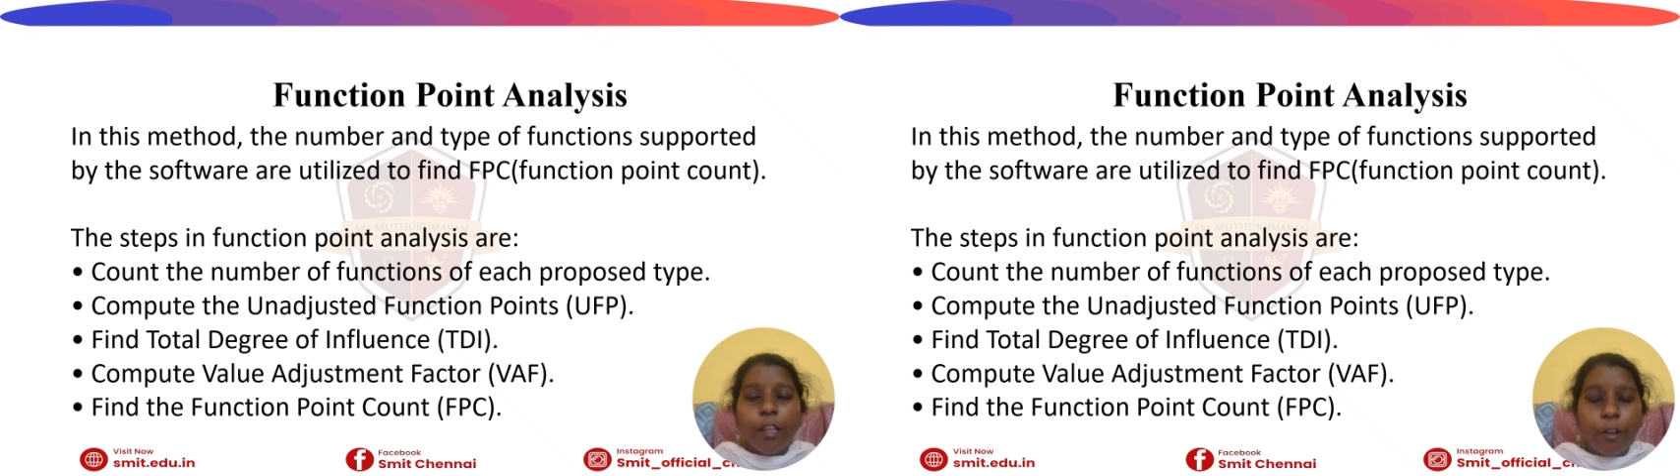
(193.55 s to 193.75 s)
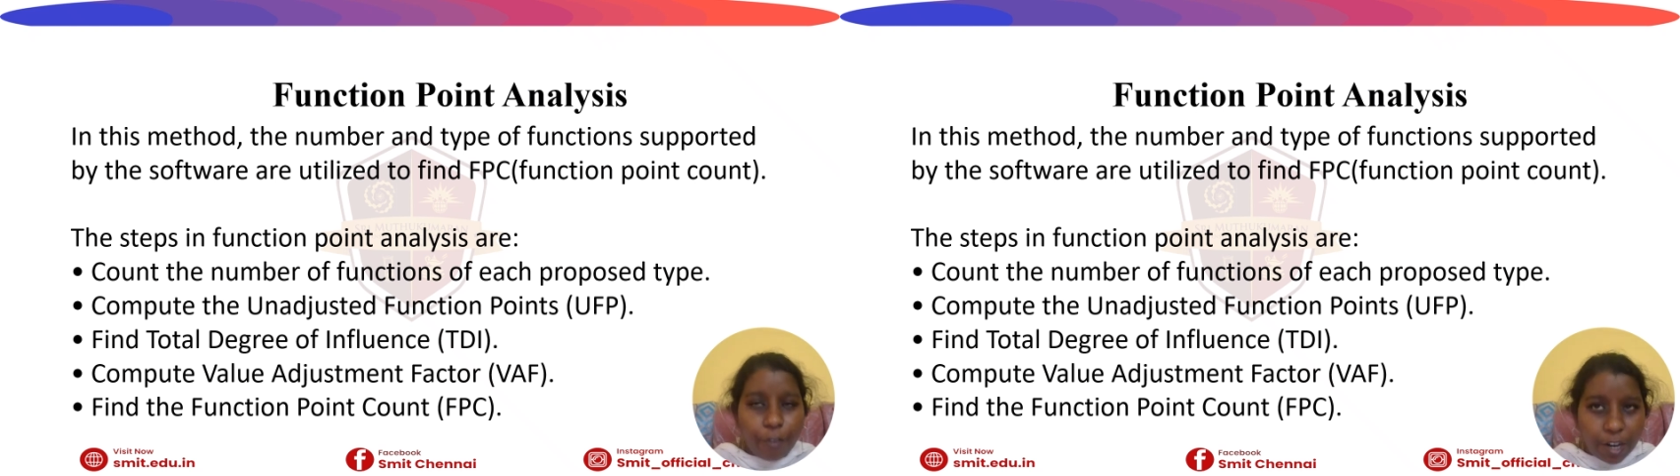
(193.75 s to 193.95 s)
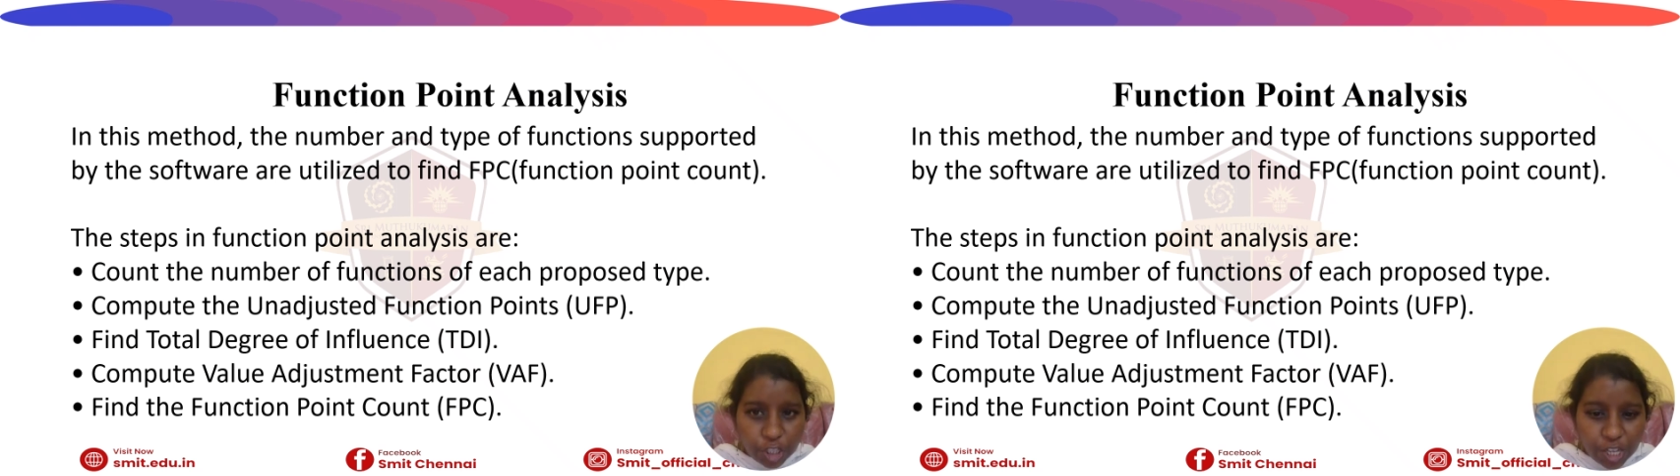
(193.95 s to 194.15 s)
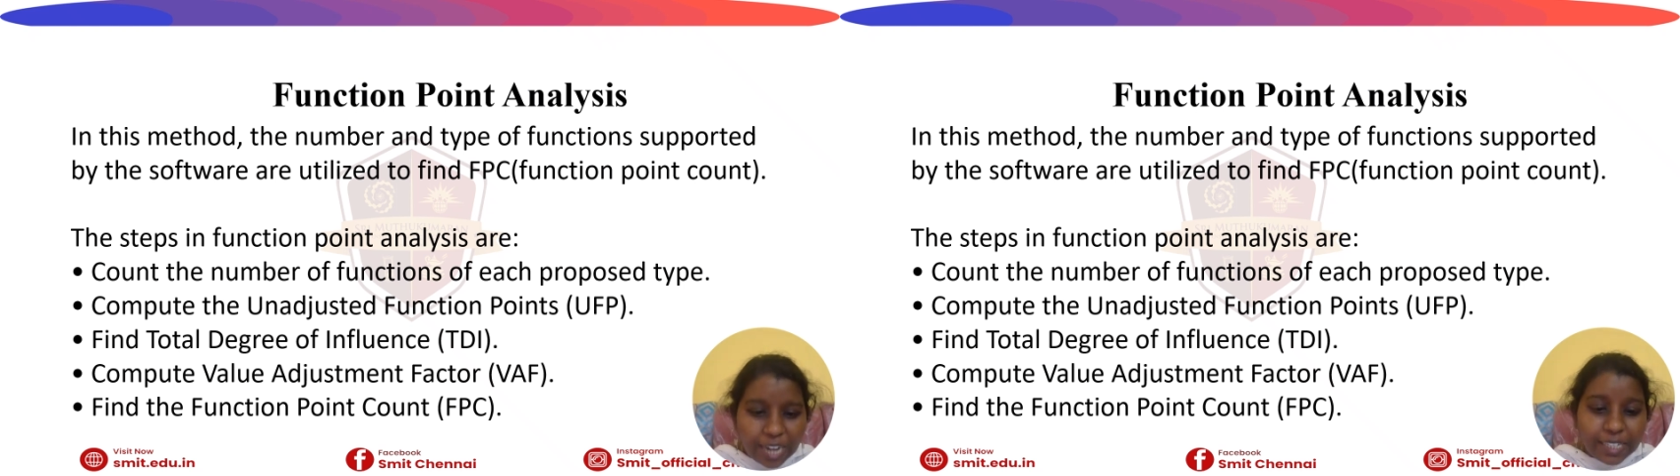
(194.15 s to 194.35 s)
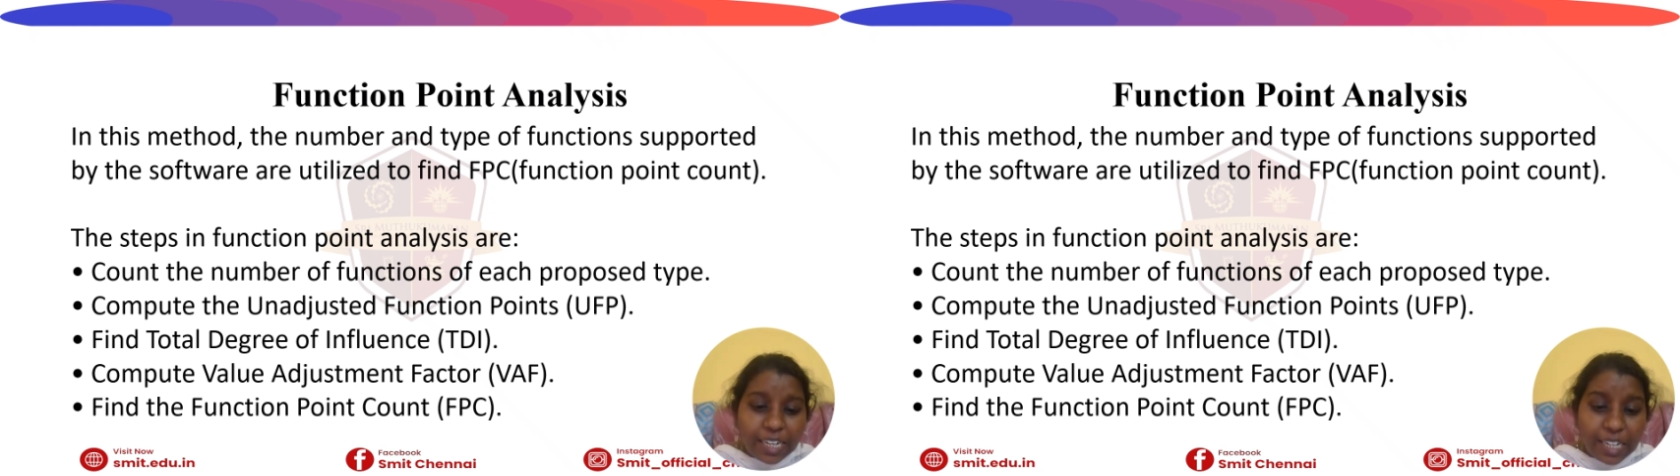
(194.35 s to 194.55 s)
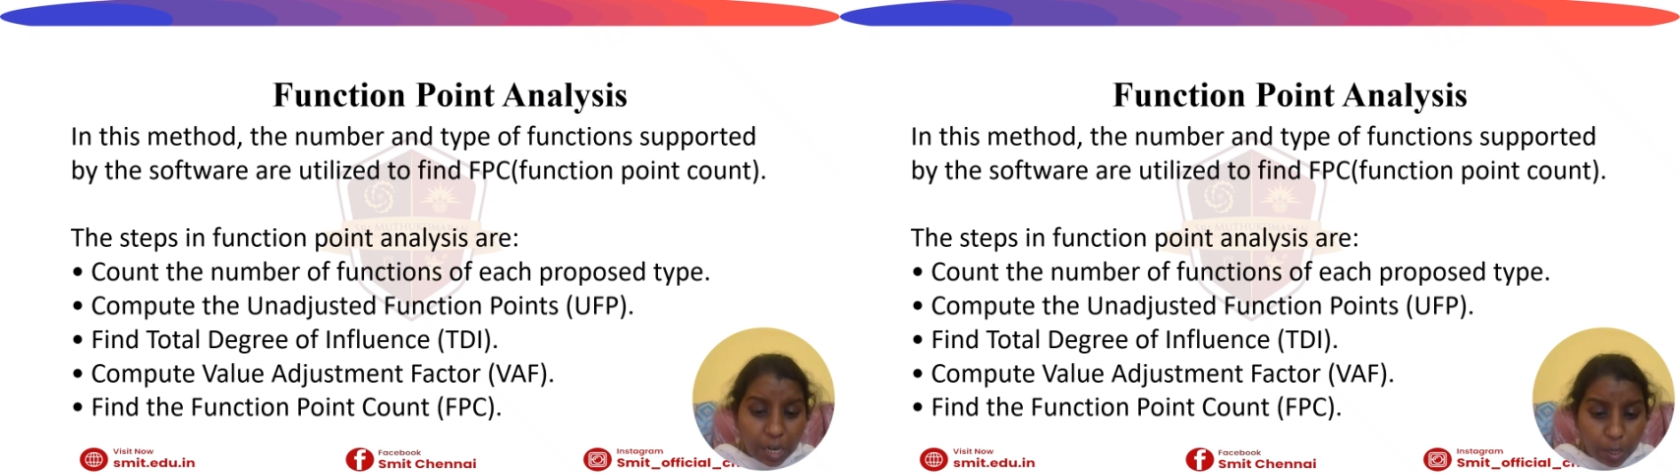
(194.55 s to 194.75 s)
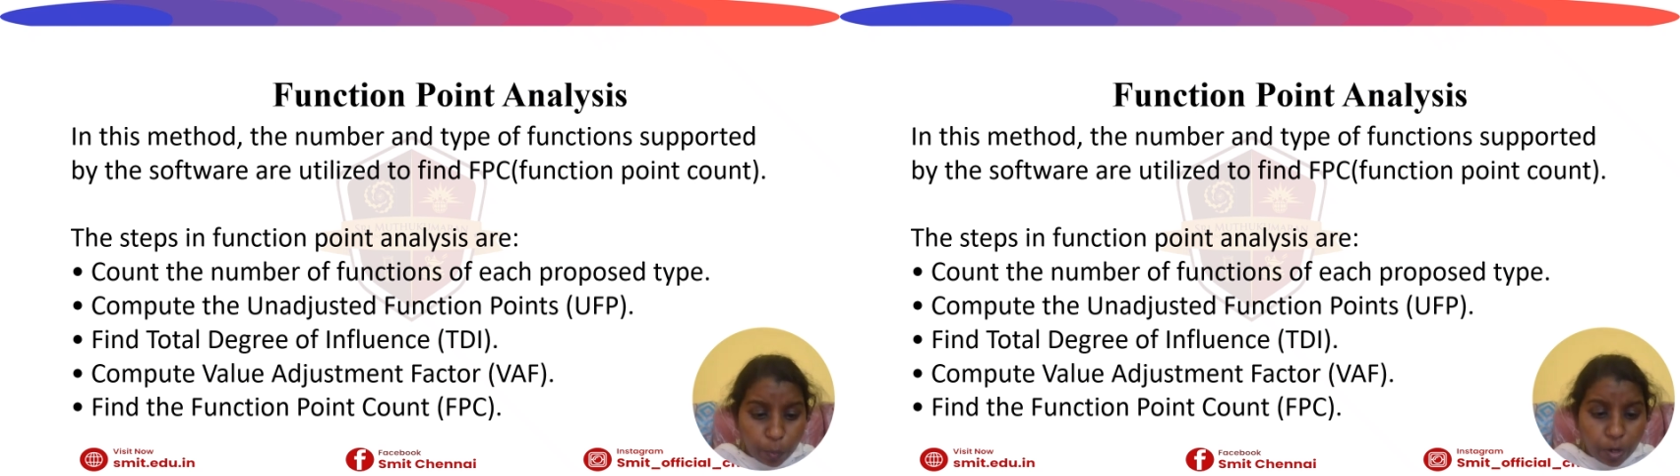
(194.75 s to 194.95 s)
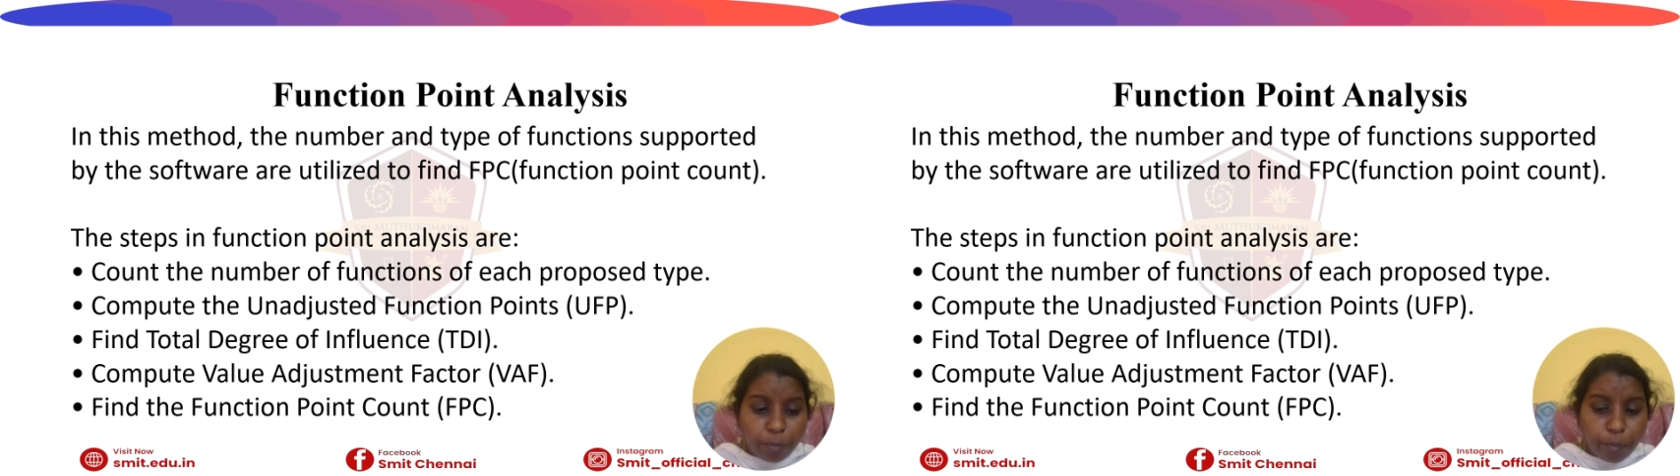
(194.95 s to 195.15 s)
the functionality
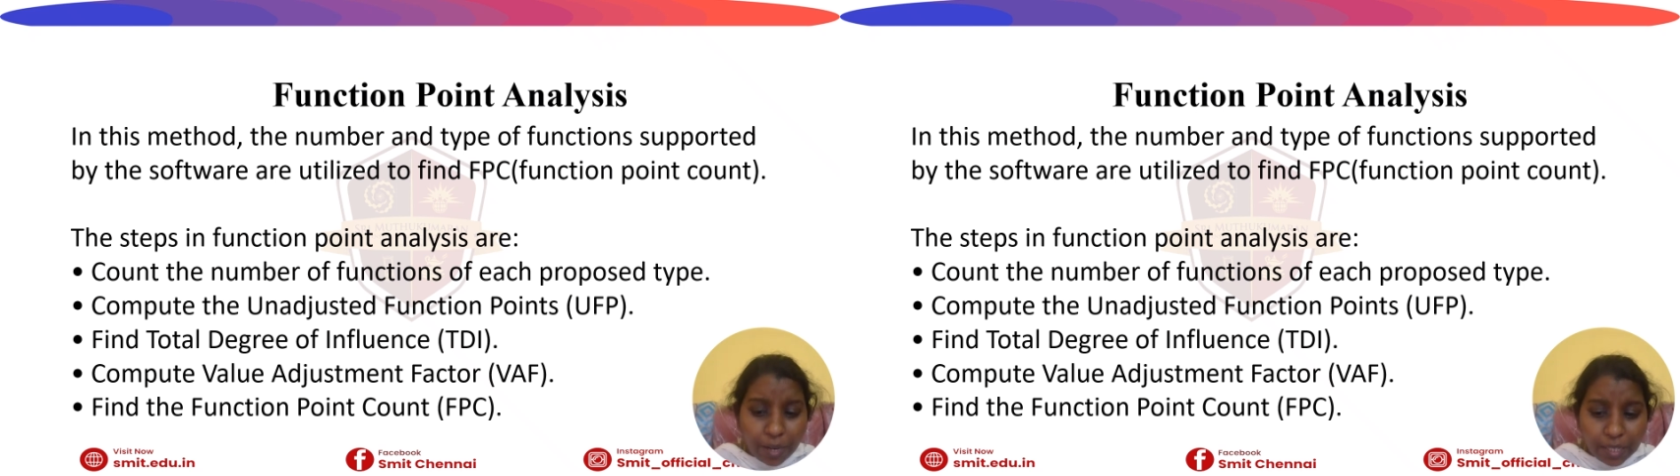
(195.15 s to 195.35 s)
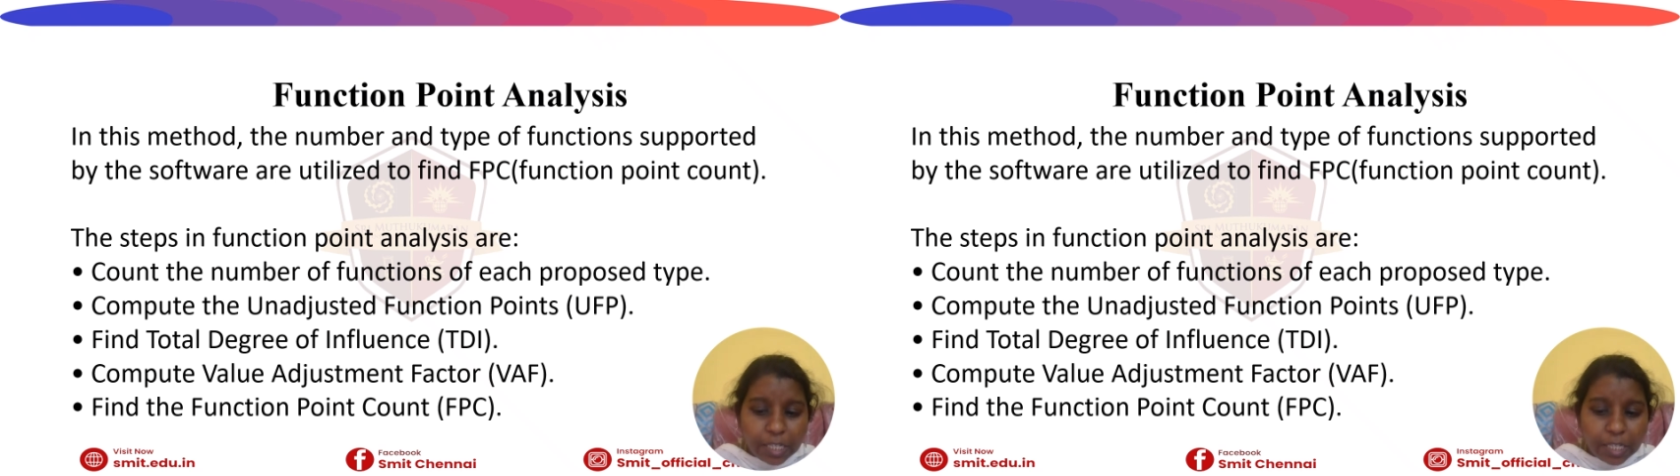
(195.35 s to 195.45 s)
delivered by